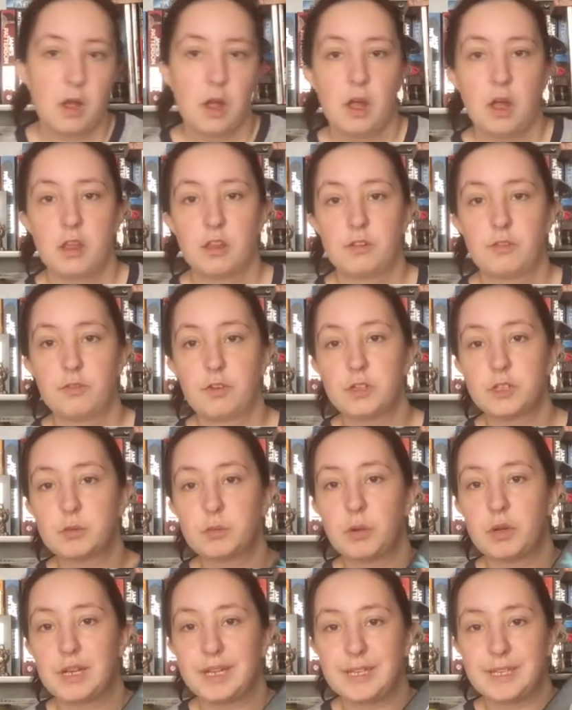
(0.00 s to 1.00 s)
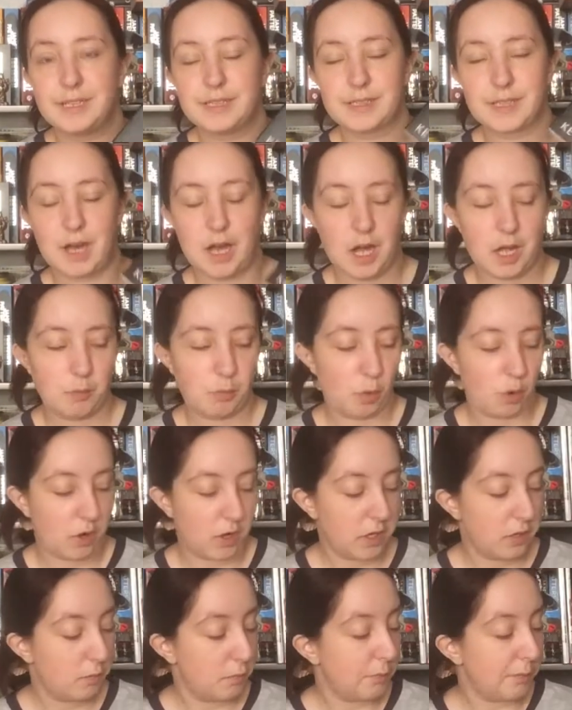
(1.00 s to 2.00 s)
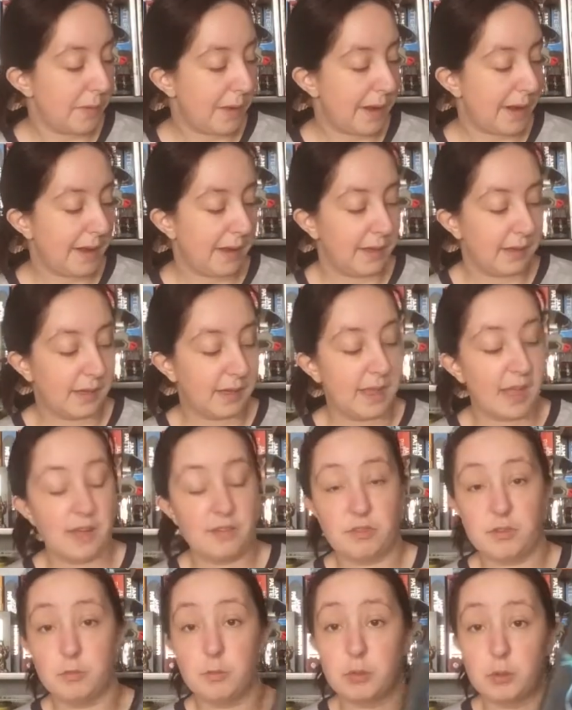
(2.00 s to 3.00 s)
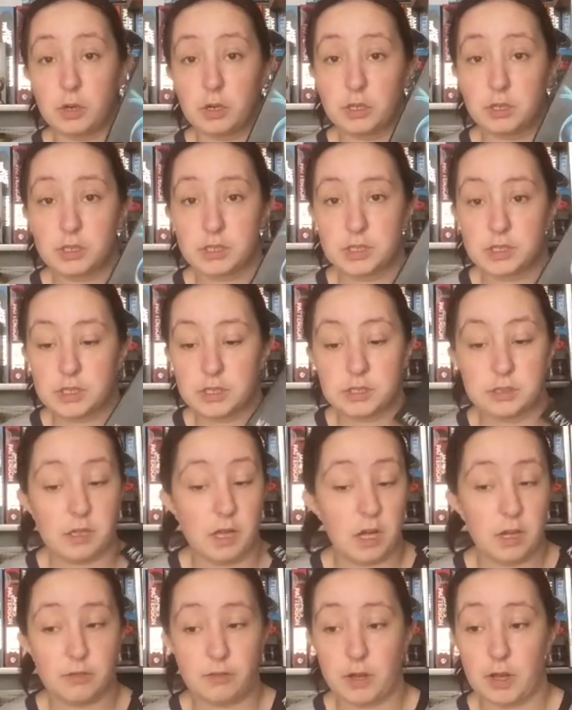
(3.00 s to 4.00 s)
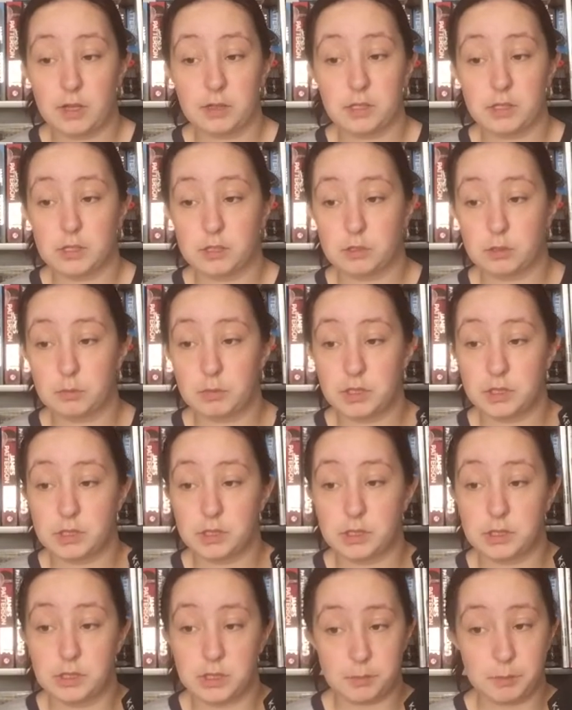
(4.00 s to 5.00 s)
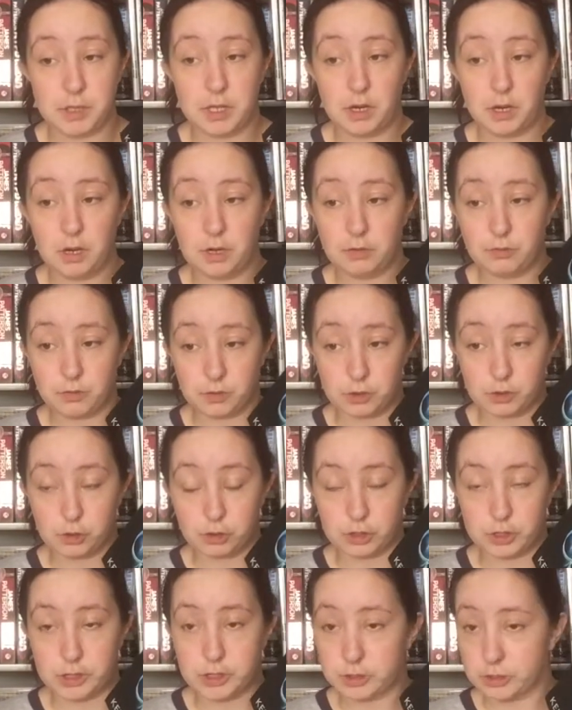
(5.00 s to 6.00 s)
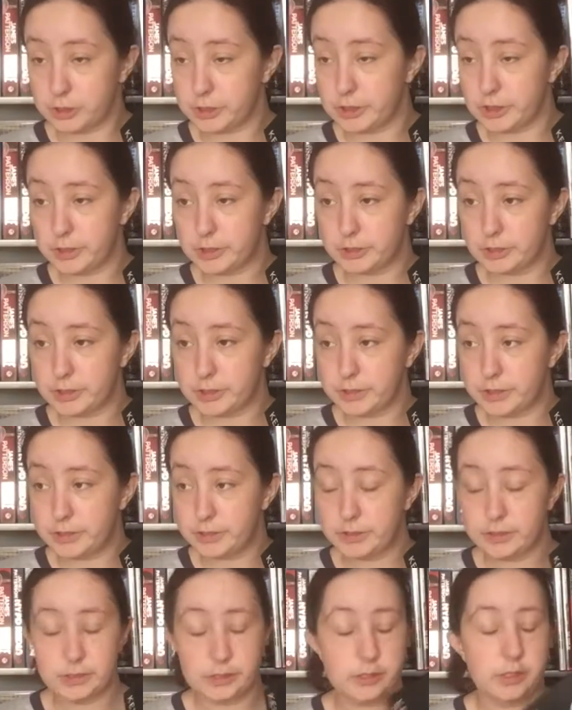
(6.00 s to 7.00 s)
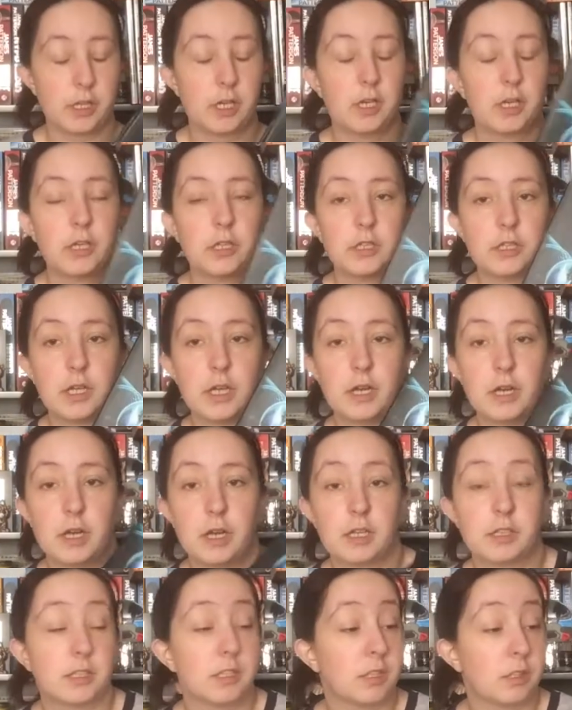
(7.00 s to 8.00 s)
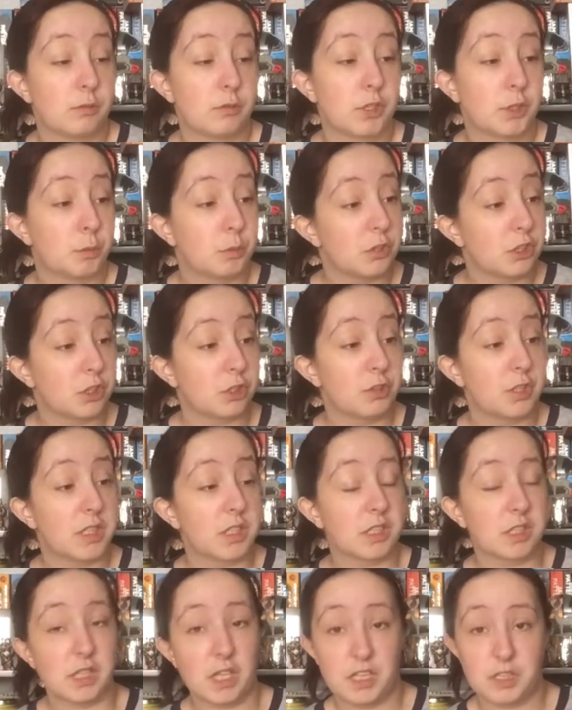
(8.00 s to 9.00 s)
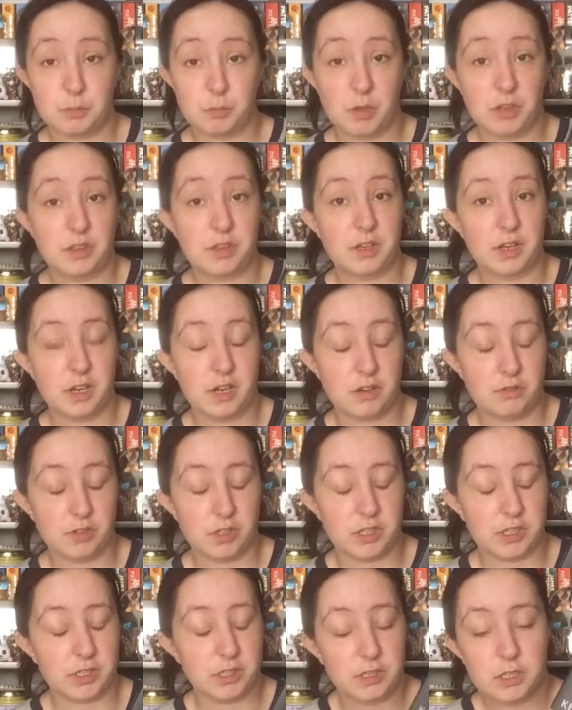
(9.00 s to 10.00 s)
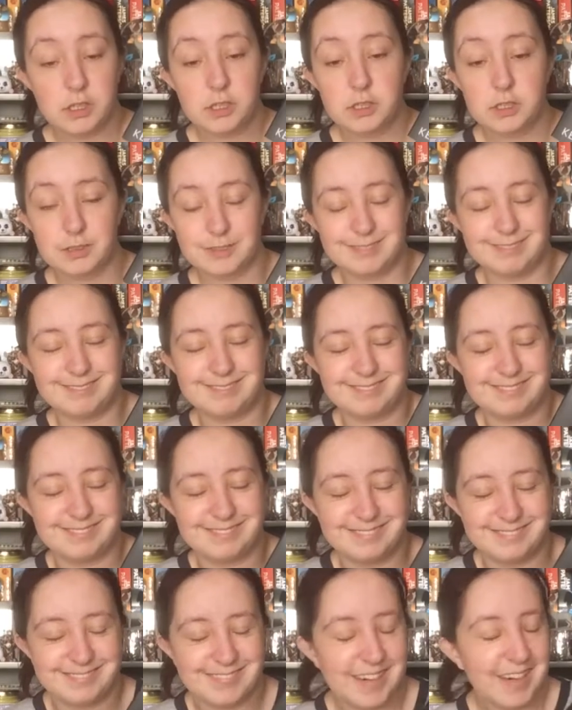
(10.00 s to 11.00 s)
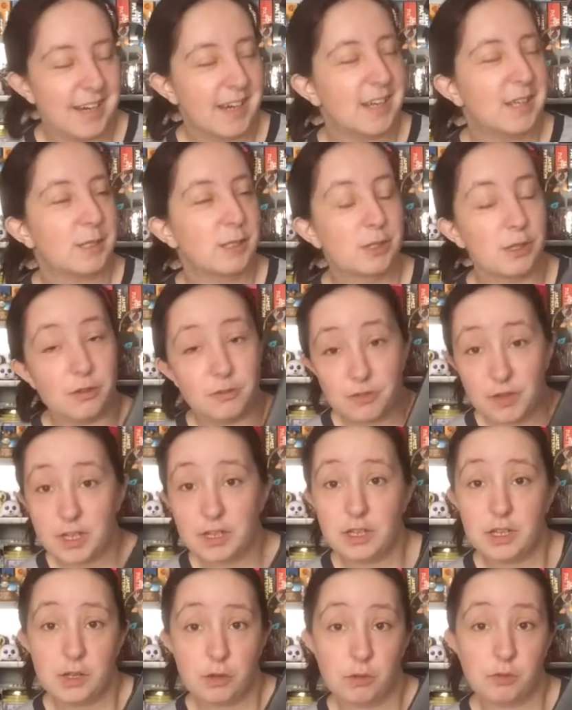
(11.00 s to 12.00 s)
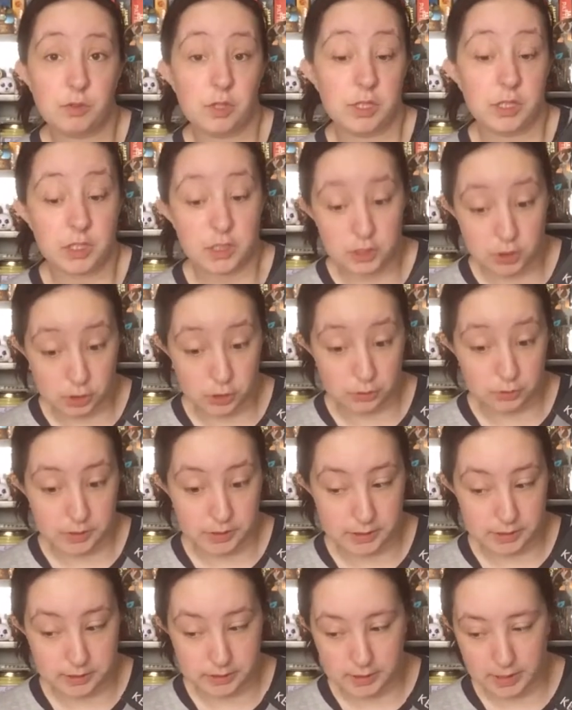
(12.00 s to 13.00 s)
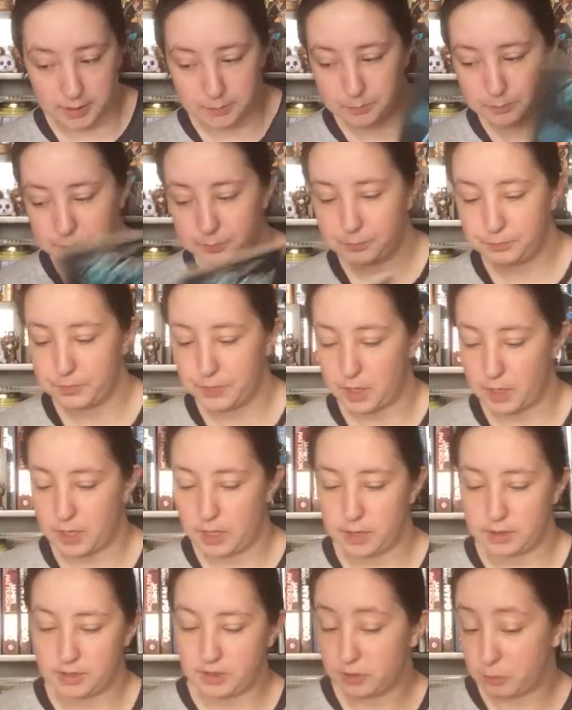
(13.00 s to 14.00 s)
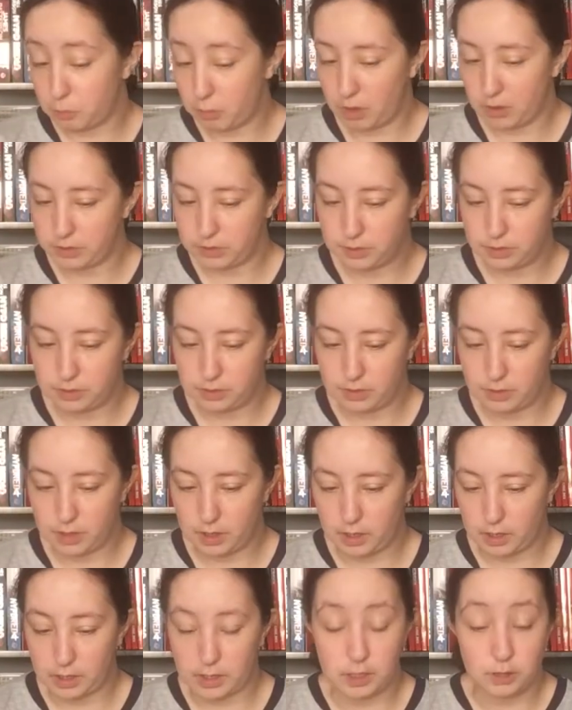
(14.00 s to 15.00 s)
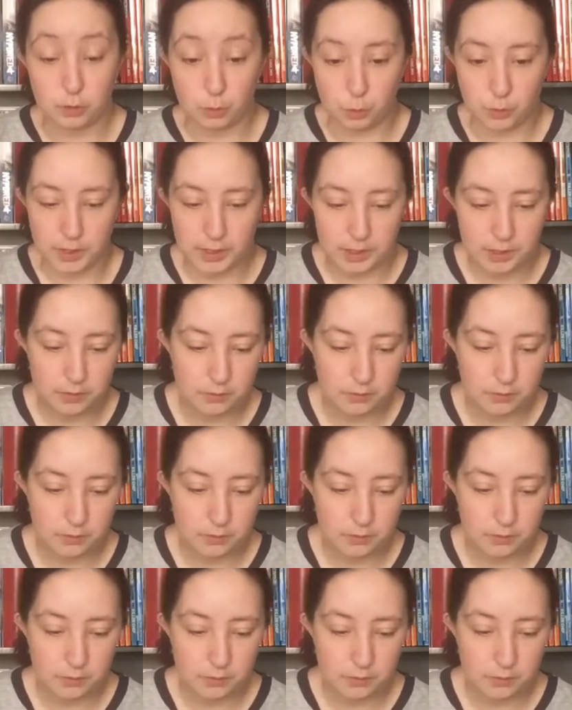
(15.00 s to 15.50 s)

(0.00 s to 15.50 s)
First one is iBoy by Kevin Brooks. I've had this on my TBR for years and years and years. I was supposed to read this last month and I never did. So I'm finally hopefully going to do it this time. This month, either way.